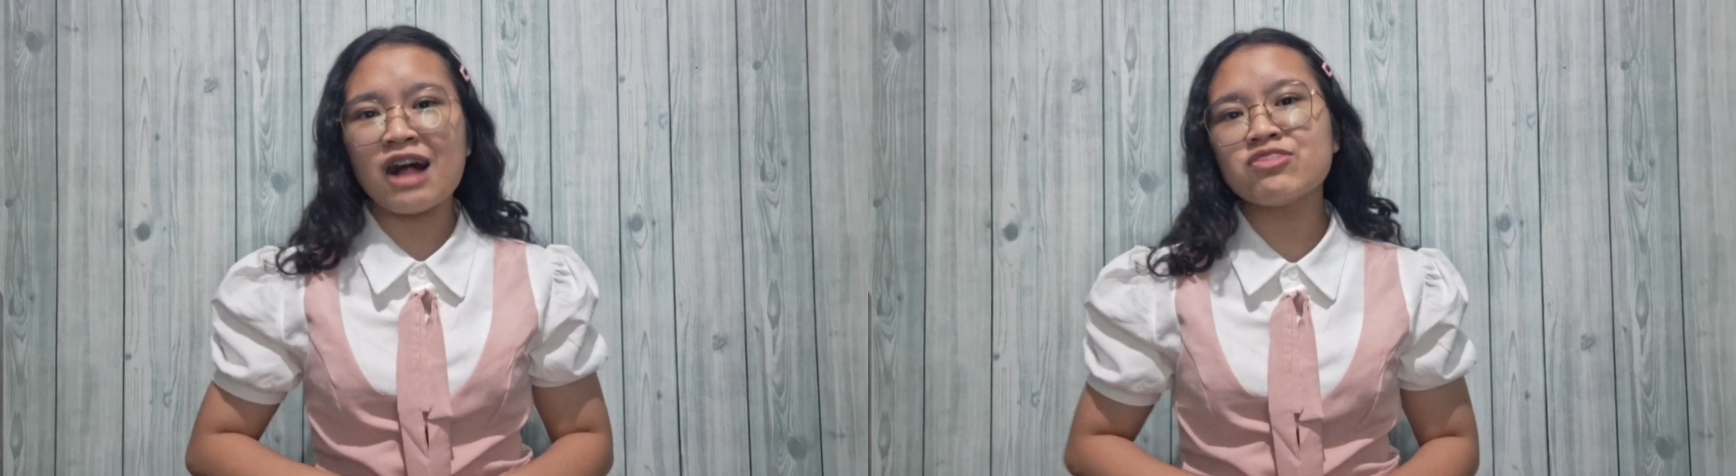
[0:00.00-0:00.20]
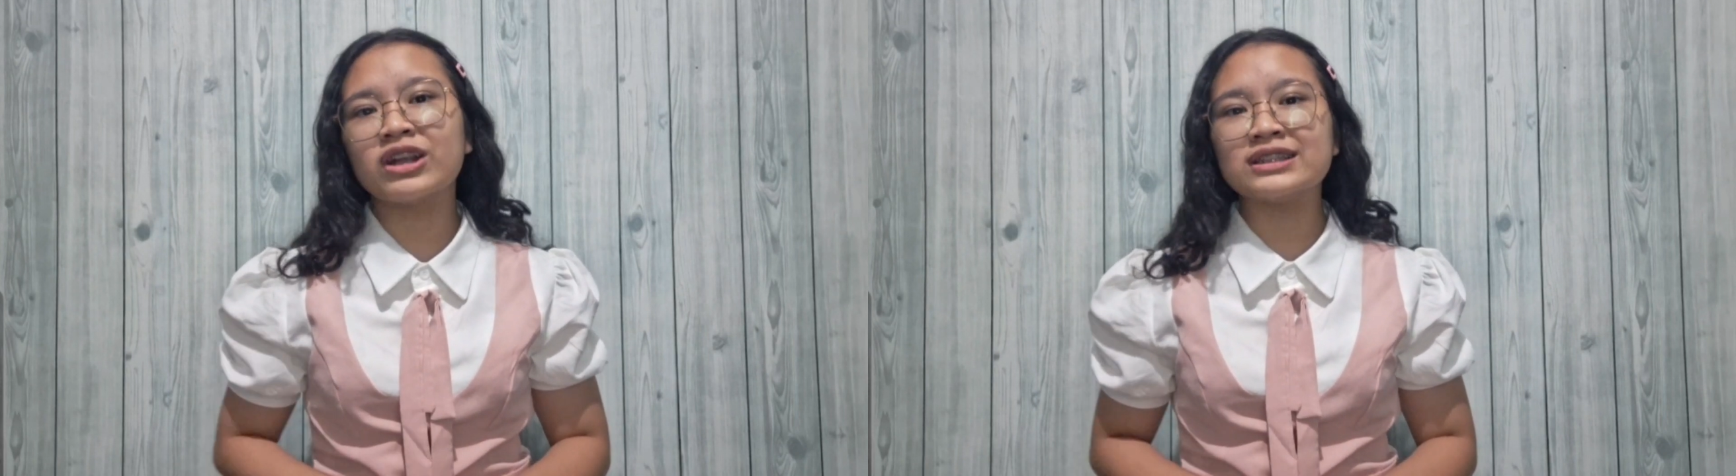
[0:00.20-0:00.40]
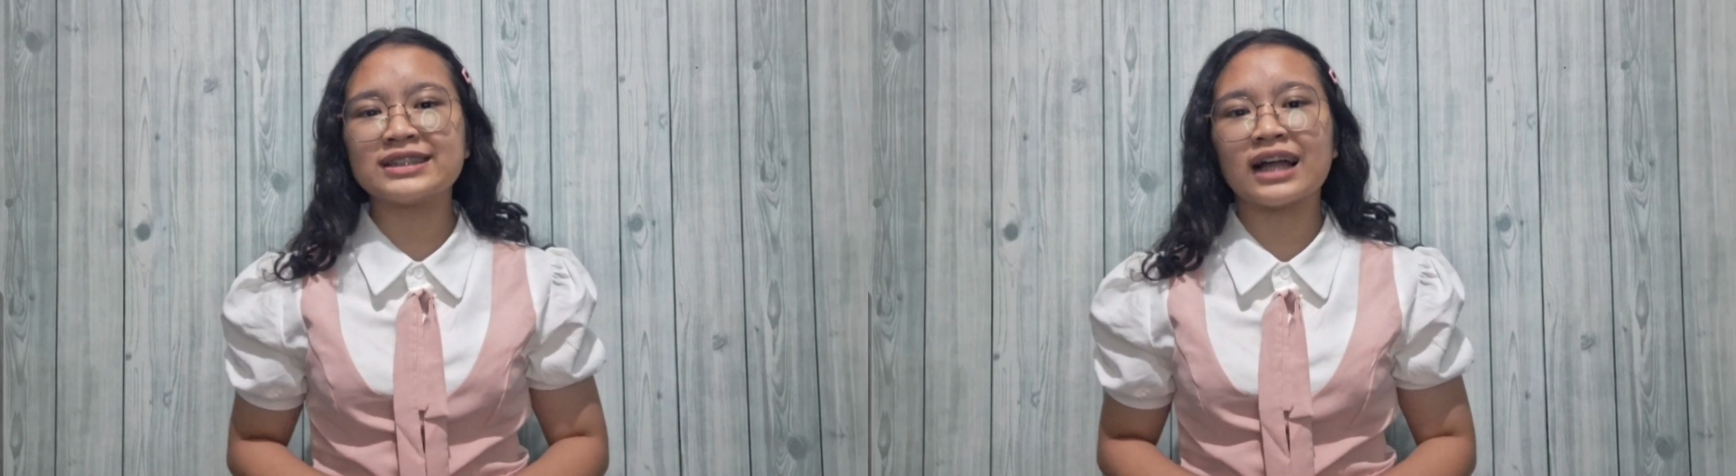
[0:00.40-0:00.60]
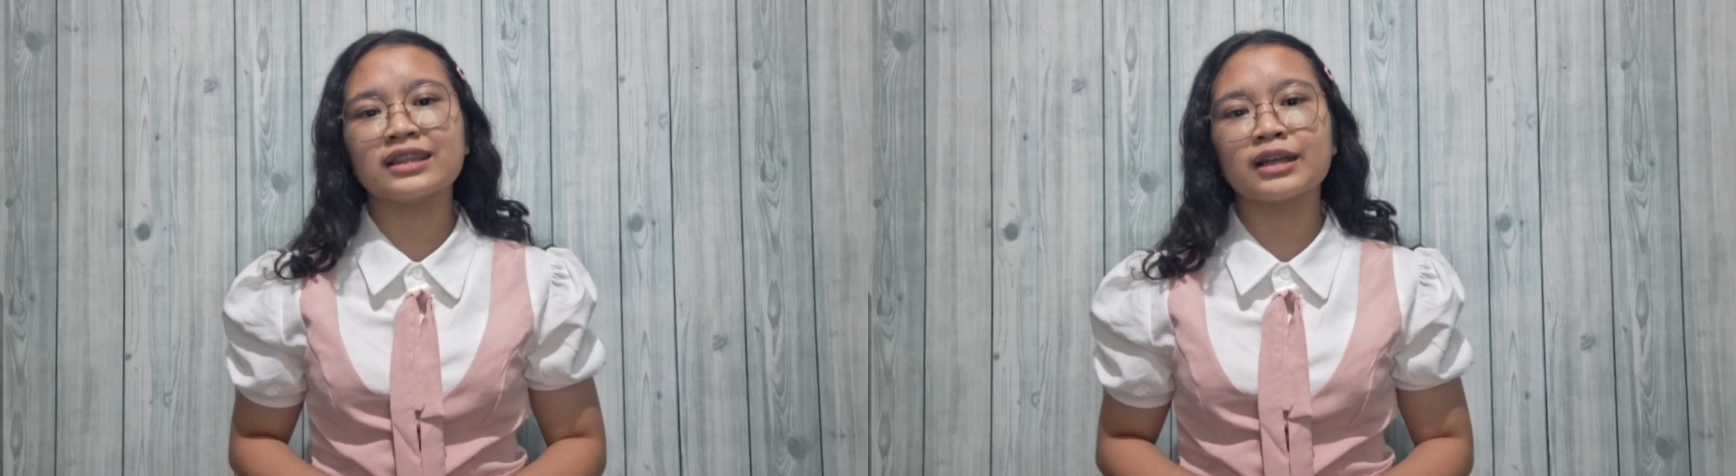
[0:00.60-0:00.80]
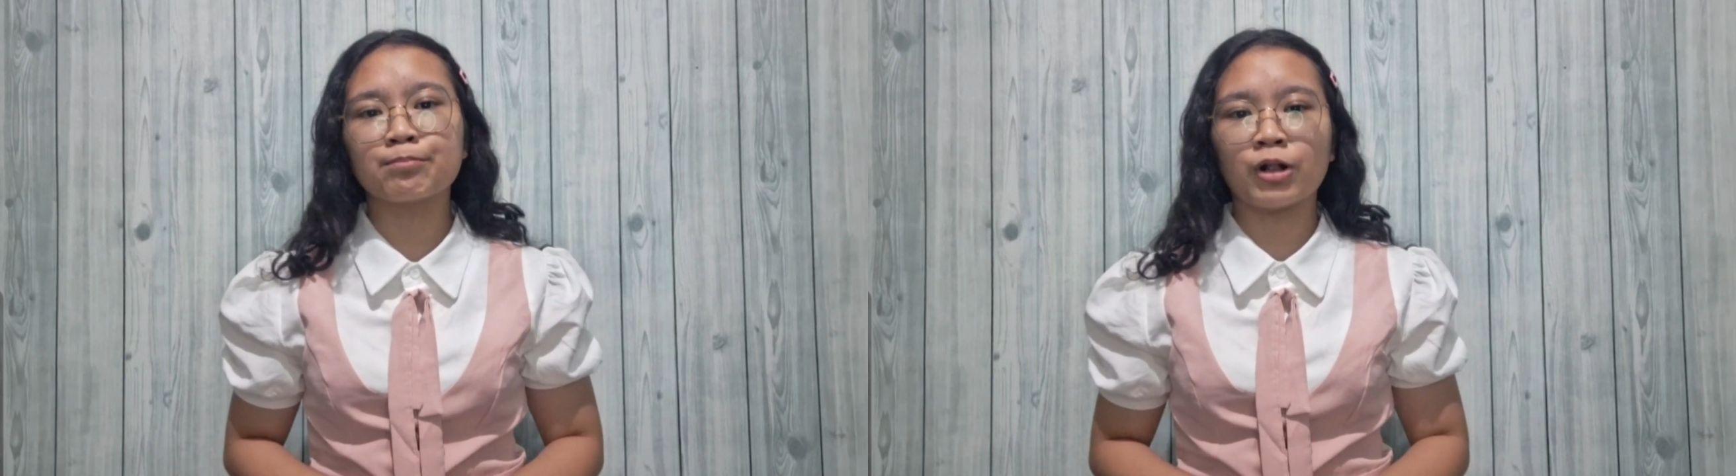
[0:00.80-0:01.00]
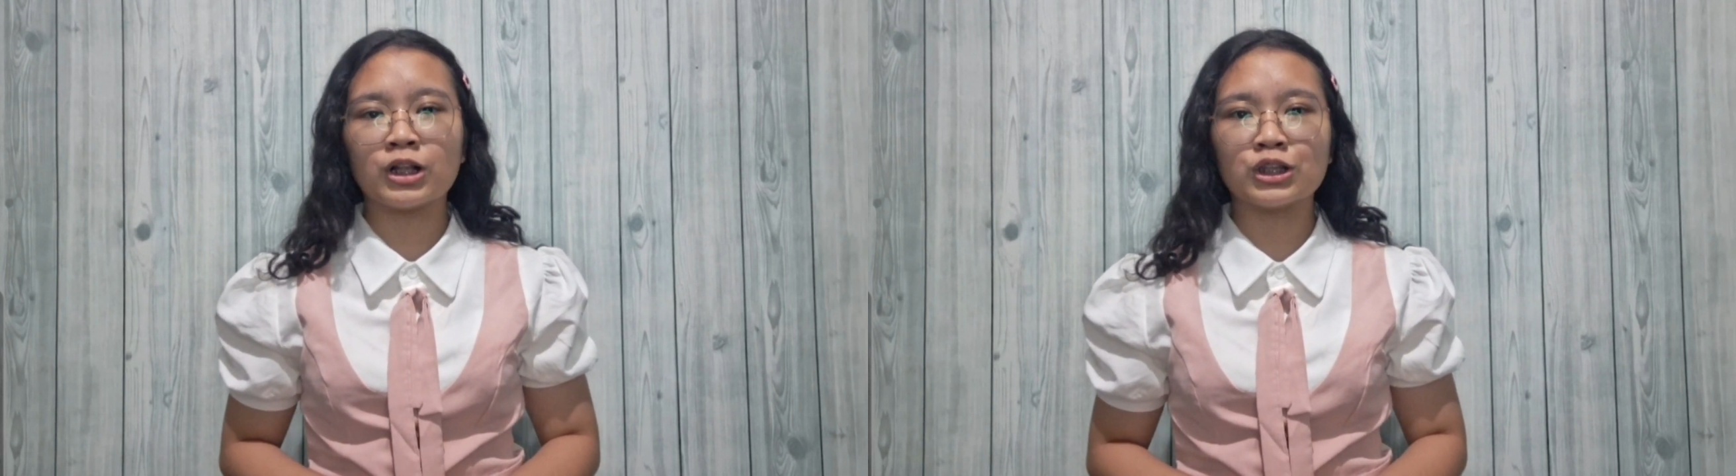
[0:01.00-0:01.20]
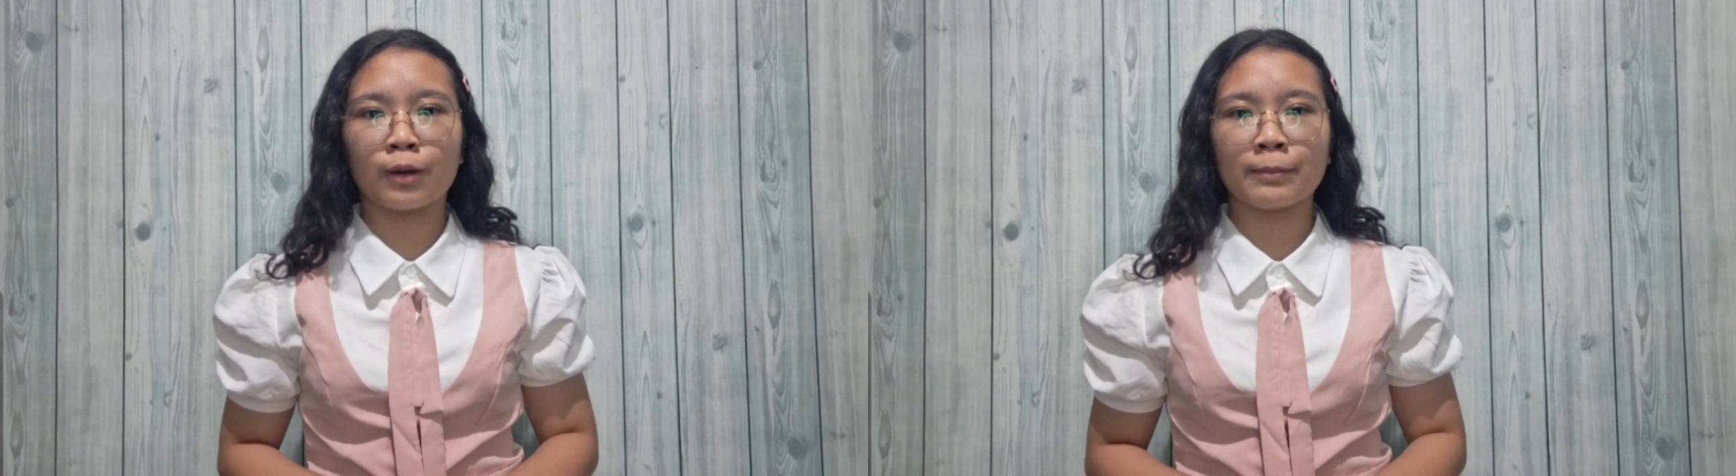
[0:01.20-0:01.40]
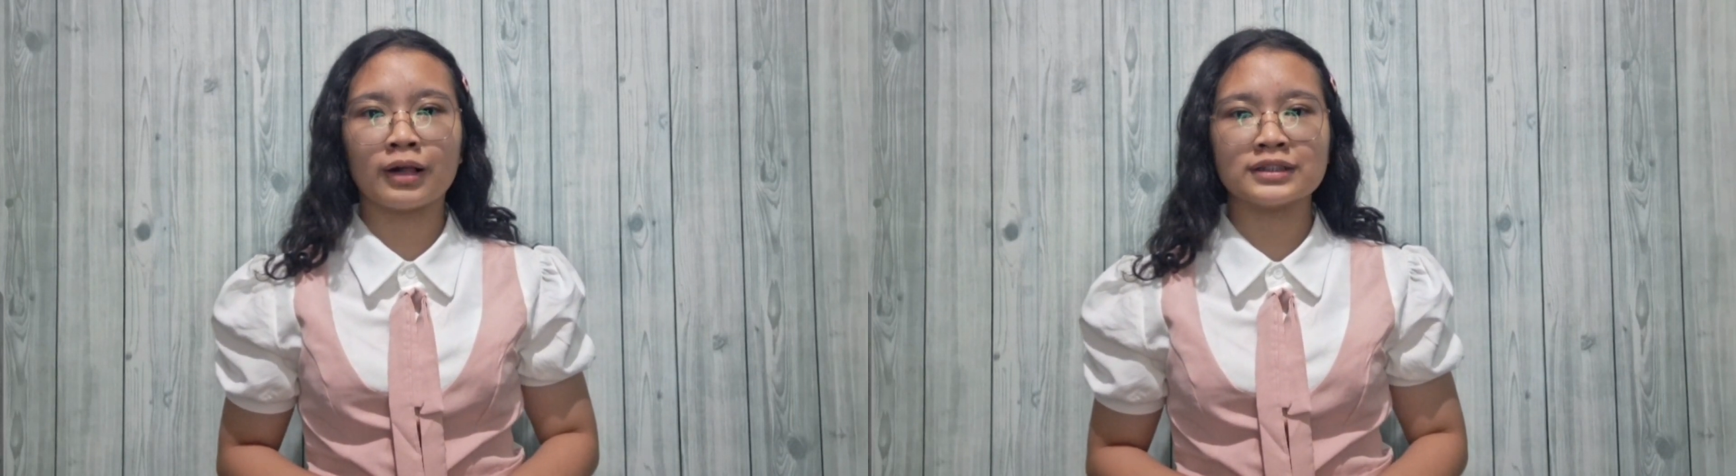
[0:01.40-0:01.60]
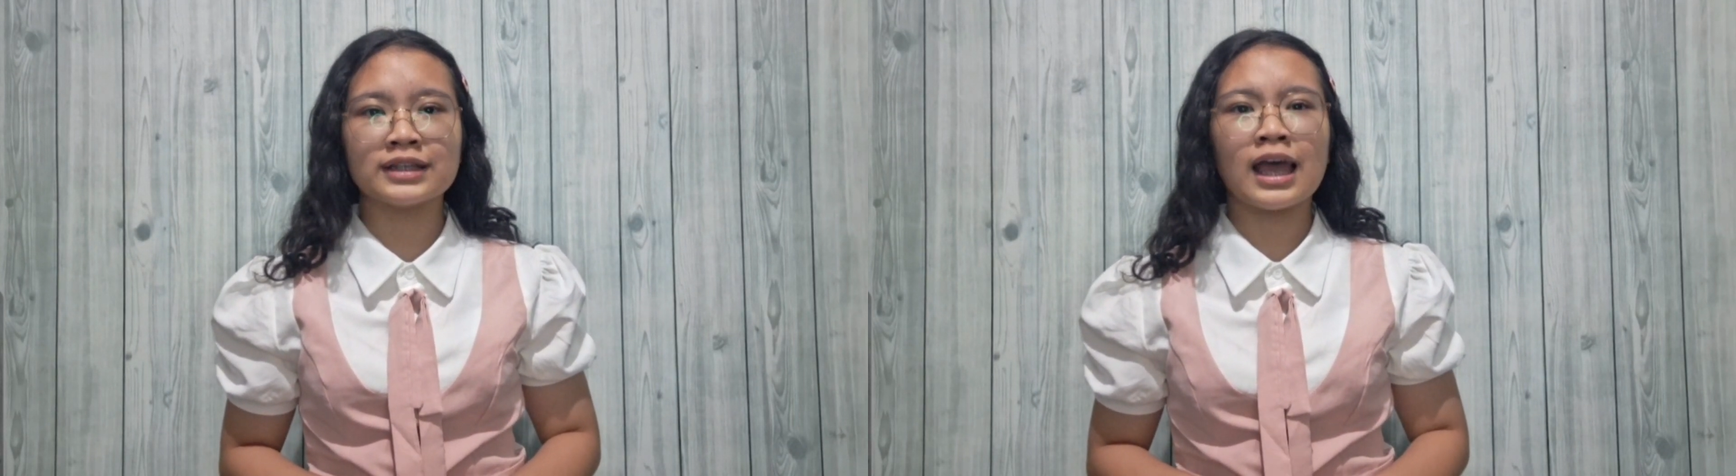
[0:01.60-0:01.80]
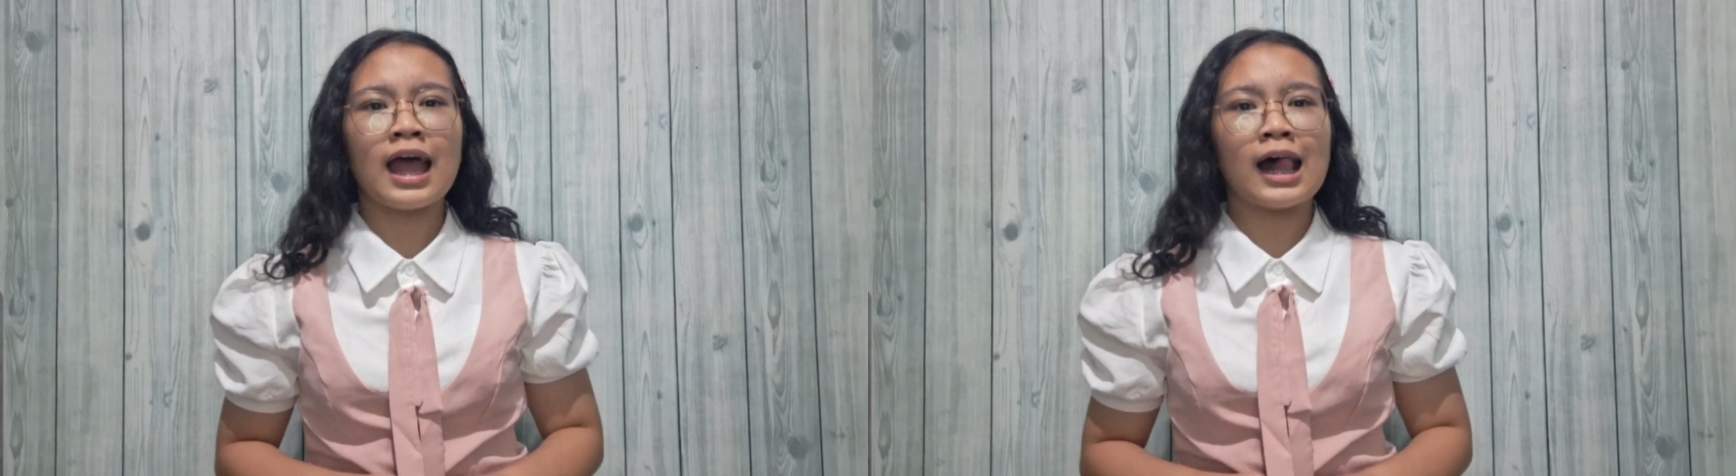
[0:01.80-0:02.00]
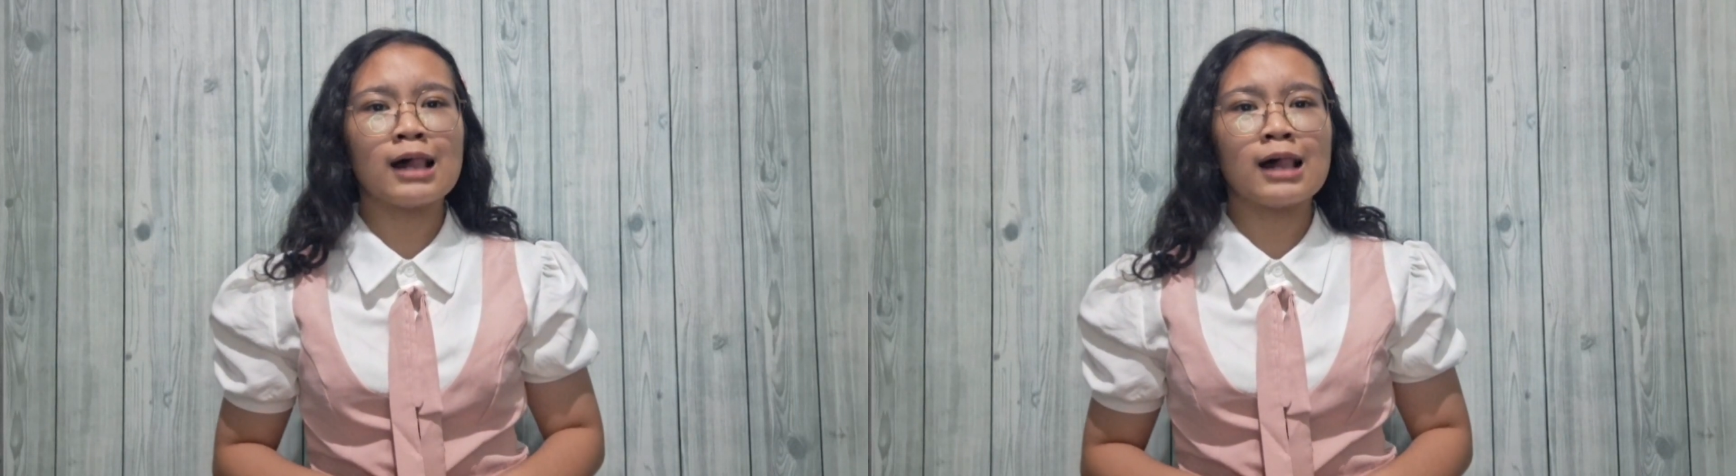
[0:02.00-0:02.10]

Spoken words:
Understanding polynomials